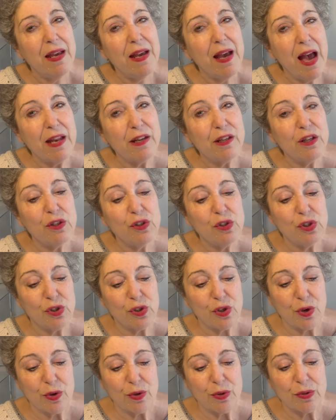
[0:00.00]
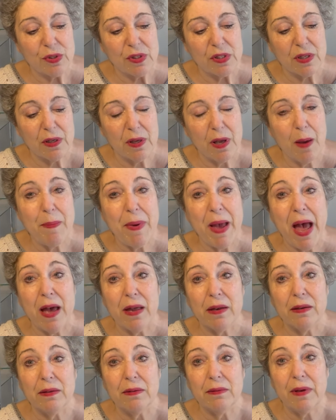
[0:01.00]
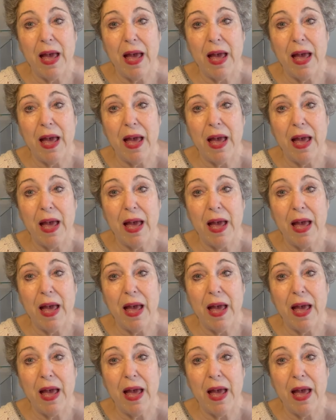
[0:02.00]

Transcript: got concerned about